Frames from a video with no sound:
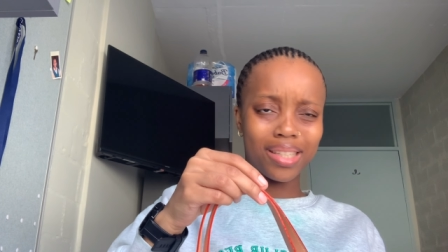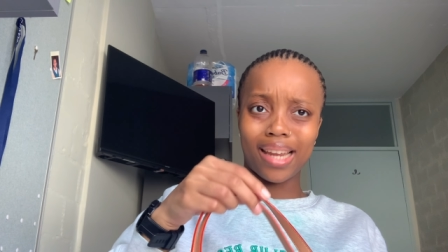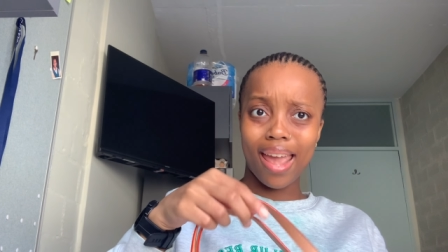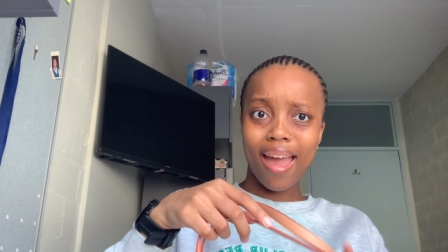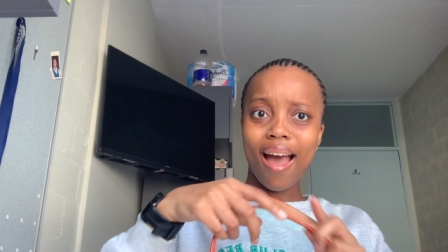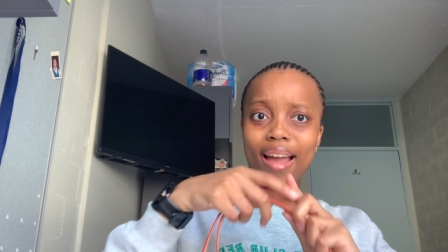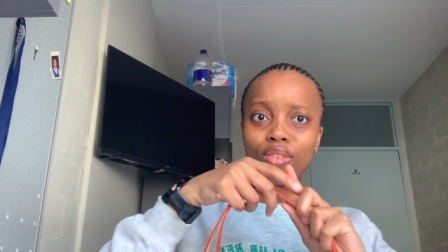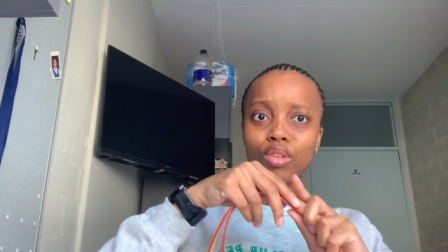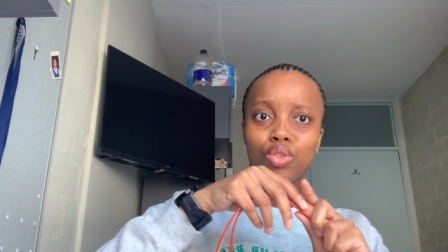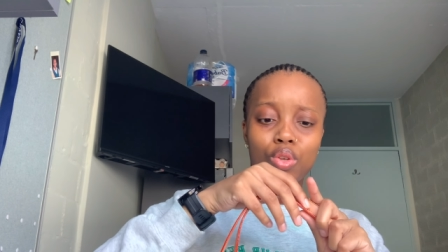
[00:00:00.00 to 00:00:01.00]
dare i
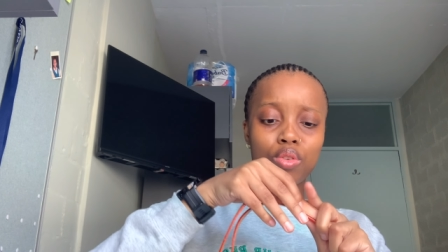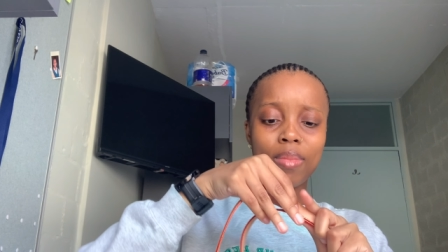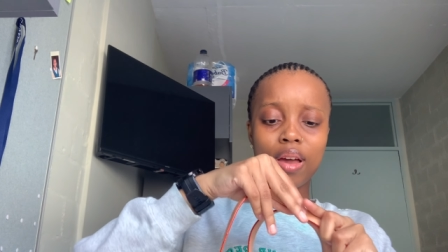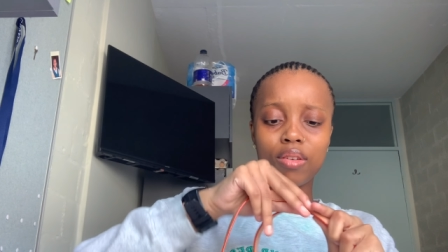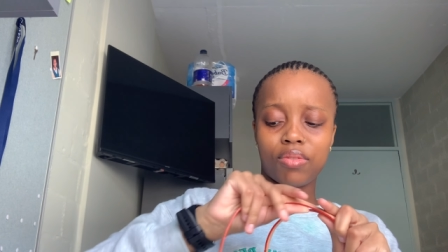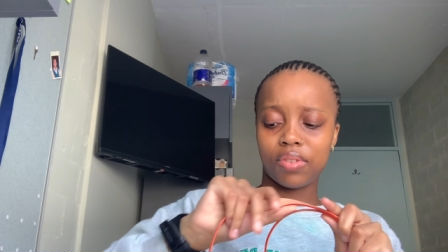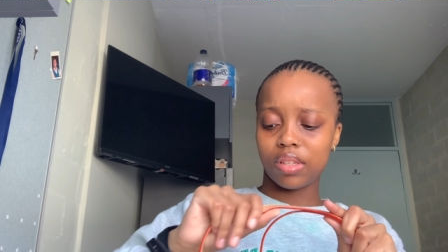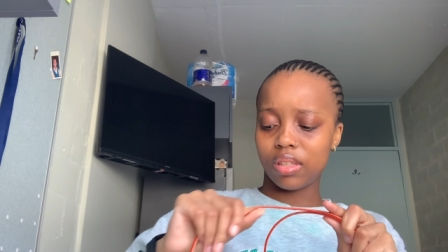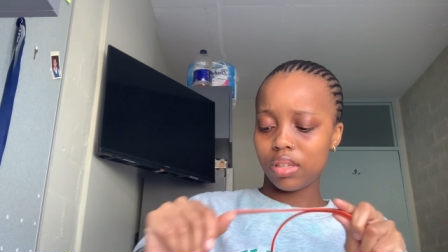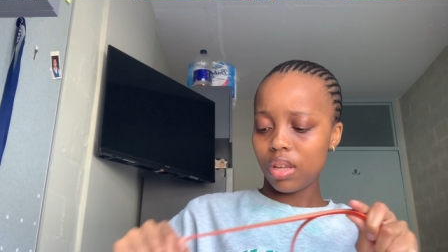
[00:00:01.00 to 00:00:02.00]
not show you my
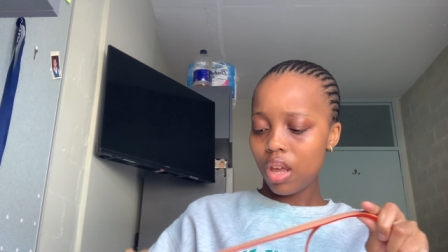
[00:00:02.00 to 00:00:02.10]
outfits